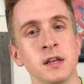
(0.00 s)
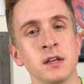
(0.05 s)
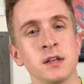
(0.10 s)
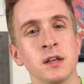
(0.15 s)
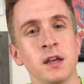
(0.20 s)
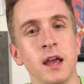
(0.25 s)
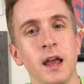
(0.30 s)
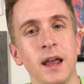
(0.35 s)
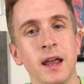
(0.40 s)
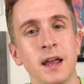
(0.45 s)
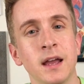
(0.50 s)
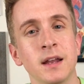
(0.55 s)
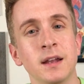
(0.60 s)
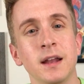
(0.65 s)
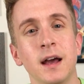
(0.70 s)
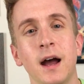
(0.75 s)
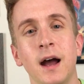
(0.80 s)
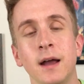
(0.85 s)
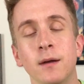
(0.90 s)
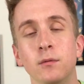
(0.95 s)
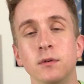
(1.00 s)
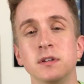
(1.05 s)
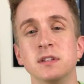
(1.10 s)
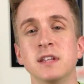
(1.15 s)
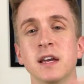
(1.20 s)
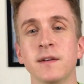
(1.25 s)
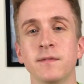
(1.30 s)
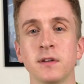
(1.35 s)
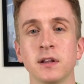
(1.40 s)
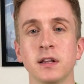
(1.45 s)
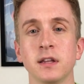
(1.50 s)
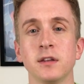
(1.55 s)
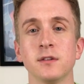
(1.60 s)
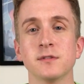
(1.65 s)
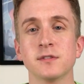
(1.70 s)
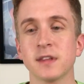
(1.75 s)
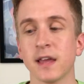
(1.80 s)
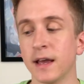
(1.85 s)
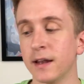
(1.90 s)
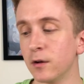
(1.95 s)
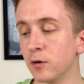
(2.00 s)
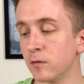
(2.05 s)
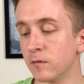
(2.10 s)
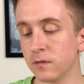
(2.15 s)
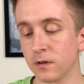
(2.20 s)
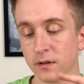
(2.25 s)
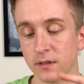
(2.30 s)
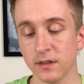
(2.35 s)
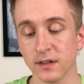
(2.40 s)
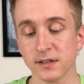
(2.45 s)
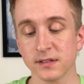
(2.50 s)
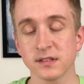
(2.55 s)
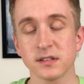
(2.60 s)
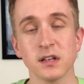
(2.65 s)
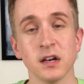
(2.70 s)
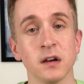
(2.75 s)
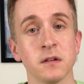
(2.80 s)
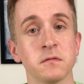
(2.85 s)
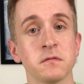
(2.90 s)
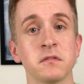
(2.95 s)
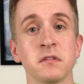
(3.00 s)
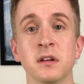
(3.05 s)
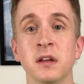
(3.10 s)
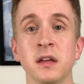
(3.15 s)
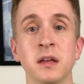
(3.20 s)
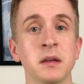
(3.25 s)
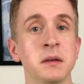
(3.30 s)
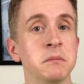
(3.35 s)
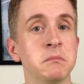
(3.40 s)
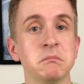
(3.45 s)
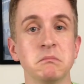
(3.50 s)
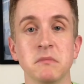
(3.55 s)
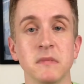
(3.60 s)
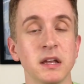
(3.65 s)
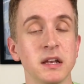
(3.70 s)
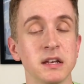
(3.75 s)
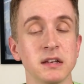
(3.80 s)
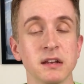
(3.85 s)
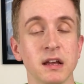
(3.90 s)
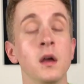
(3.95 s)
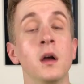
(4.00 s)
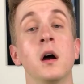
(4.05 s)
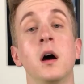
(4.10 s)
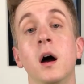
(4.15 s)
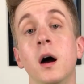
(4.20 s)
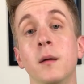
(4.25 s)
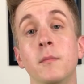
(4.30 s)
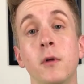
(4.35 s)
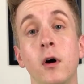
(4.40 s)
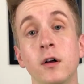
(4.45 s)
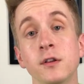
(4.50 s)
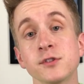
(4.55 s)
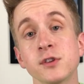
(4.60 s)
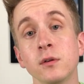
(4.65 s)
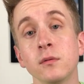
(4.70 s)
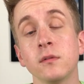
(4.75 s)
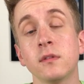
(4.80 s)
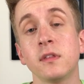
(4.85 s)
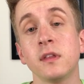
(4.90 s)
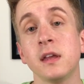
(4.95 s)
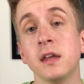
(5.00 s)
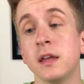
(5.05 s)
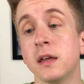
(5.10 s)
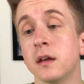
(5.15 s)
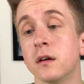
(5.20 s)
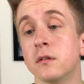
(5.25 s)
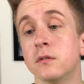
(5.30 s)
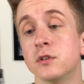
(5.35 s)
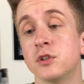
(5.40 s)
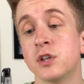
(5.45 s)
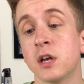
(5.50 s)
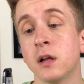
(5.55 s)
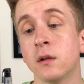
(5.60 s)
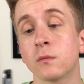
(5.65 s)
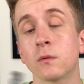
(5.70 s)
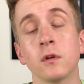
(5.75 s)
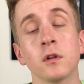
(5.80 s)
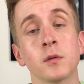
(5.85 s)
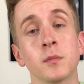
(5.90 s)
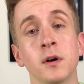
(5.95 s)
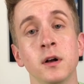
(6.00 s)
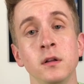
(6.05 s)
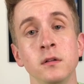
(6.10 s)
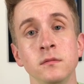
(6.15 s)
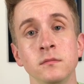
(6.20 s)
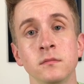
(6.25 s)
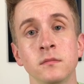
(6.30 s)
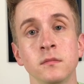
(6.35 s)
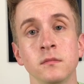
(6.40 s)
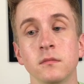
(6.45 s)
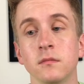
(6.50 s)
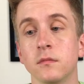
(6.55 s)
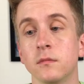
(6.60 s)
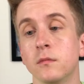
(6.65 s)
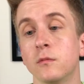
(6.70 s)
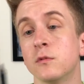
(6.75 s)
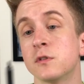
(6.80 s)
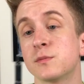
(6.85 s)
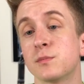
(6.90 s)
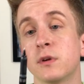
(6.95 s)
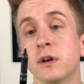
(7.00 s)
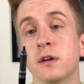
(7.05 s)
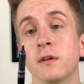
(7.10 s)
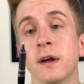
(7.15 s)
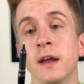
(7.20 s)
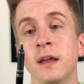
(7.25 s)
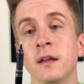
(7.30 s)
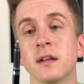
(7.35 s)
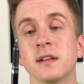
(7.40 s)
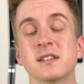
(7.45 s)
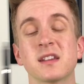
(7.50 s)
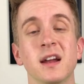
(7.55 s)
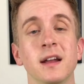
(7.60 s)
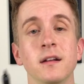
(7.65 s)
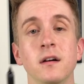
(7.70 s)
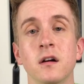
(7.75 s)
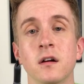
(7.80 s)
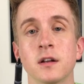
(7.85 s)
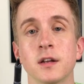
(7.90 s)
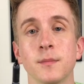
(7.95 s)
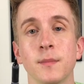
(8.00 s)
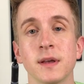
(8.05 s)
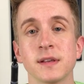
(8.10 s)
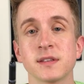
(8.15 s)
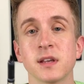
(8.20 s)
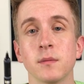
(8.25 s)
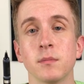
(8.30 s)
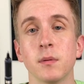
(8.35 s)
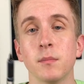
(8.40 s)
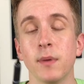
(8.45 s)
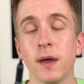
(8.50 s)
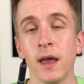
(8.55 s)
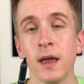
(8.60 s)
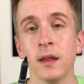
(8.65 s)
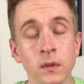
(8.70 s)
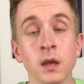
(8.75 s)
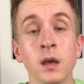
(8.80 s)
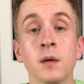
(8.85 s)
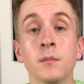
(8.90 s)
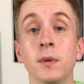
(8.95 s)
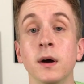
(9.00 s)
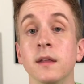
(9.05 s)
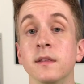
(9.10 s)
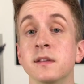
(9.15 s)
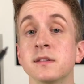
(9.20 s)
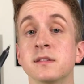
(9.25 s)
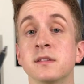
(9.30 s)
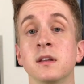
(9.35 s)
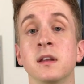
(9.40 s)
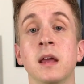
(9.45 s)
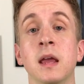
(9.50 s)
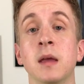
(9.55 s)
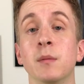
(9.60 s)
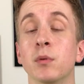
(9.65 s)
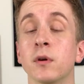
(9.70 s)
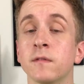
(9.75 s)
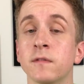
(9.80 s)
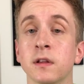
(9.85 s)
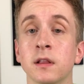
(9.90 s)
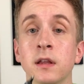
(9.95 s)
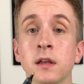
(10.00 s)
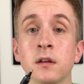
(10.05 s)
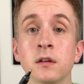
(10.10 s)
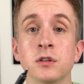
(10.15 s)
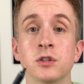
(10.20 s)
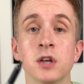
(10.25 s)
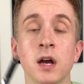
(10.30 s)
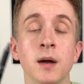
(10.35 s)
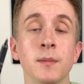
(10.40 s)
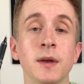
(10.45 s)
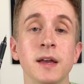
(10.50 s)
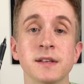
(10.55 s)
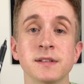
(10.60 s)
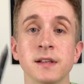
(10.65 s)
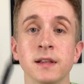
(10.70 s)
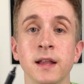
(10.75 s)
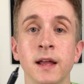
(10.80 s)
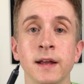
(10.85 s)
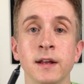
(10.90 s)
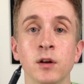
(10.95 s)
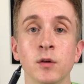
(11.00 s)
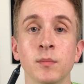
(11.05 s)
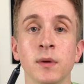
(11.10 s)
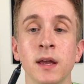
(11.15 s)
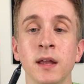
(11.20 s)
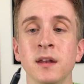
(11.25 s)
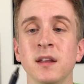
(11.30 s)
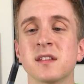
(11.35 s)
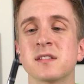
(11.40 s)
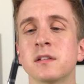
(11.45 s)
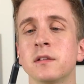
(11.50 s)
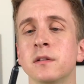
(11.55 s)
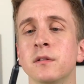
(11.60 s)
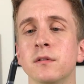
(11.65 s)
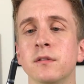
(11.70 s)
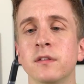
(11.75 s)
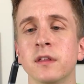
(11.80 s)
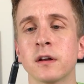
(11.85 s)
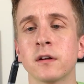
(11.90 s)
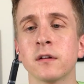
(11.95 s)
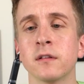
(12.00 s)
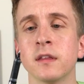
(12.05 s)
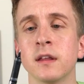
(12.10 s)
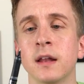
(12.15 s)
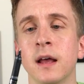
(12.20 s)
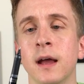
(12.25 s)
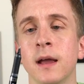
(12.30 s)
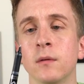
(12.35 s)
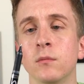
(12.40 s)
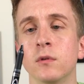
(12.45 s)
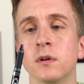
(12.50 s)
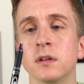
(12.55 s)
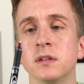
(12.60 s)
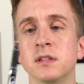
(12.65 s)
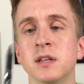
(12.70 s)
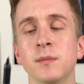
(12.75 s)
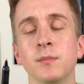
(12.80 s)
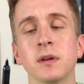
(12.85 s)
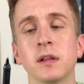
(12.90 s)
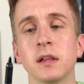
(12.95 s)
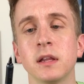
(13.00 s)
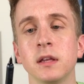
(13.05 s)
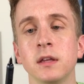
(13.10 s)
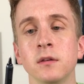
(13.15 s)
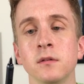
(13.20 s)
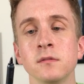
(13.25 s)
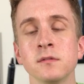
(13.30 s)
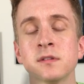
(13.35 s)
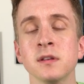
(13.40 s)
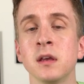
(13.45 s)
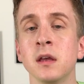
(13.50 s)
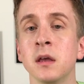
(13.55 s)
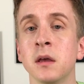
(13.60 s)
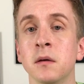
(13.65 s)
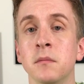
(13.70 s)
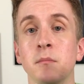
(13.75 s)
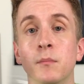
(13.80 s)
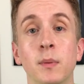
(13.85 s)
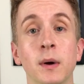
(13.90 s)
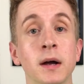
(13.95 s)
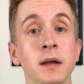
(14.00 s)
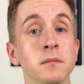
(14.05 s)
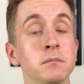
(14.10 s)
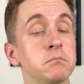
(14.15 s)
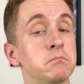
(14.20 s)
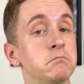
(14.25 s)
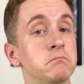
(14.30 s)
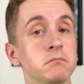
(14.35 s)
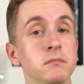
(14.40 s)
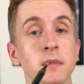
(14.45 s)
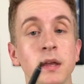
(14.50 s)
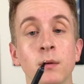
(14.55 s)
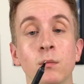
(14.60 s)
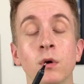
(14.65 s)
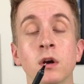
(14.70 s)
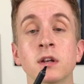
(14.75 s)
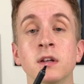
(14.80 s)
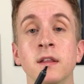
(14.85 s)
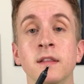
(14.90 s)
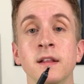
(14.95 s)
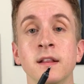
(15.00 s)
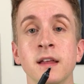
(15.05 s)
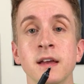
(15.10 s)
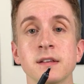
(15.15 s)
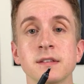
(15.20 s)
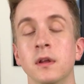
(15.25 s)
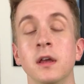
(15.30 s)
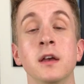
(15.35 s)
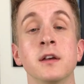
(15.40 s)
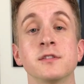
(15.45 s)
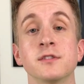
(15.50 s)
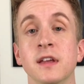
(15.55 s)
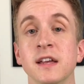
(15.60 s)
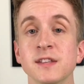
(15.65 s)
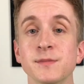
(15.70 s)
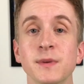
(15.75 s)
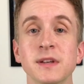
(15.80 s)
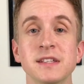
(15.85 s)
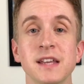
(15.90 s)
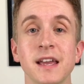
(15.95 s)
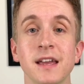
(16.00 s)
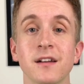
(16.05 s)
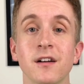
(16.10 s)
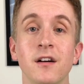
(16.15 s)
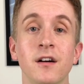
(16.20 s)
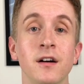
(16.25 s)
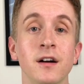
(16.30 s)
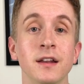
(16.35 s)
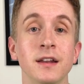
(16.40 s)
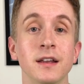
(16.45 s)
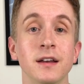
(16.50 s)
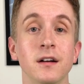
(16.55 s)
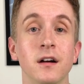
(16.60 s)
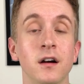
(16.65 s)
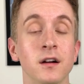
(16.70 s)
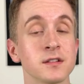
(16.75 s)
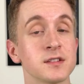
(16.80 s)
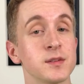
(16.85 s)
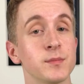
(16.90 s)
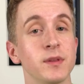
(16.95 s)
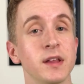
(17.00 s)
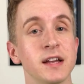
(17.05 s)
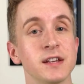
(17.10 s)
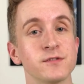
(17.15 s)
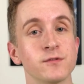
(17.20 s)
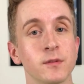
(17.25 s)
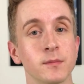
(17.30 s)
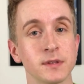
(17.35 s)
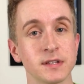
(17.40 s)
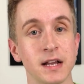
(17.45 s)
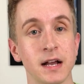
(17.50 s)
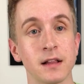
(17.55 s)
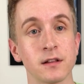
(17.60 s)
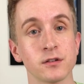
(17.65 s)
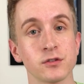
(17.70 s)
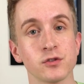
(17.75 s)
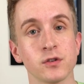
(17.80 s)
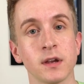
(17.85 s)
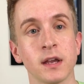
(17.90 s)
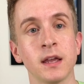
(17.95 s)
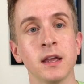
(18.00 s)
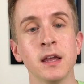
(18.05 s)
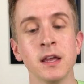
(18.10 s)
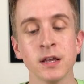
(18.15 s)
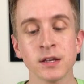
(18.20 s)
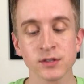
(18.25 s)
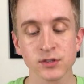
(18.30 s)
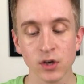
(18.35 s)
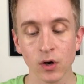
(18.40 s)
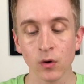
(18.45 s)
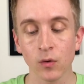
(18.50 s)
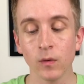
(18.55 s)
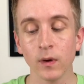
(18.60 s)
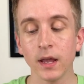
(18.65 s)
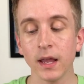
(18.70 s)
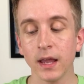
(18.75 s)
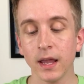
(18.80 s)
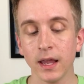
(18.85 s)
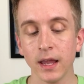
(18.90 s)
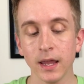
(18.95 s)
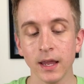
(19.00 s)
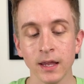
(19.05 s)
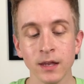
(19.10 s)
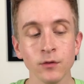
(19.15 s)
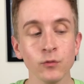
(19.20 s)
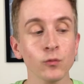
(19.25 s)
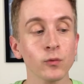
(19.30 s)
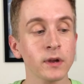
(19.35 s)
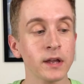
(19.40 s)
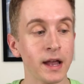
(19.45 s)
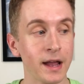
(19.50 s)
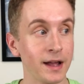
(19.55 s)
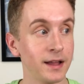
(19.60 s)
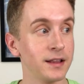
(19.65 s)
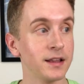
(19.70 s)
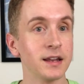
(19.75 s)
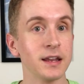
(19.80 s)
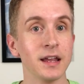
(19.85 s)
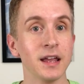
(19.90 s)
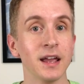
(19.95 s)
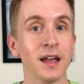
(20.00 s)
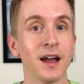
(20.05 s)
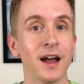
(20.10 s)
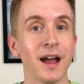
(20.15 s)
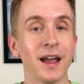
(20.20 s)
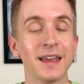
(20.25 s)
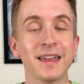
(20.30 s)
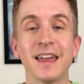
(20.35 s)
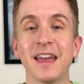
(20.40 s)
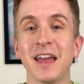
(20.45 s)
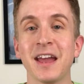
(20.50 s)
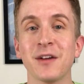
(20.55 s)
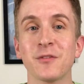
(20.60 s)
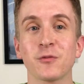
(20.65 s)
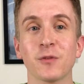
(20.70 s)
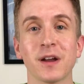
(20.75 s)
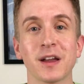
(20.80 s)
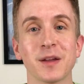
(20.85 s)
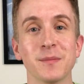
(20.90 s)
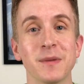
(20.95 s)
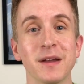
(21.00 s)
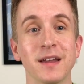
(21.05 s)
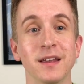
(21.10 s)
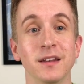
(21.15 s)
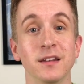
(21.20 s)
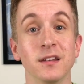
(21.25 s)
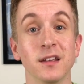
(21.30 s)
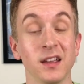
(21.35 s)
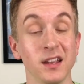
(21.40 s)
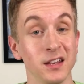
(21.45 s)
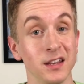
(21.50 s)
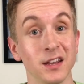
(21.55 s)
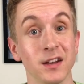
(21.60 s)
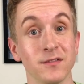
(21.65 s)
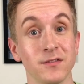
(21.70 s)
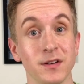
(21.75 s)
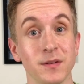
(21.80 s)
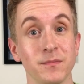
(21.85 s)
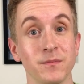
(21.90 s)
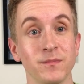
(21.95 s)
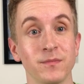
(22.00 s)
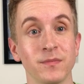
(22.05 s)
And I would definitely use that over this stuff any day. Also, the gel rollerball was pretty great. It's kind of hard to mess up a pen, but this did a perfectly good job as a liner pen. It's a little thicker than I would typically use, but it worked nonetheless. So that's my take on art supplies from the Dollar Tree. So in reality, I can't recommend any of them.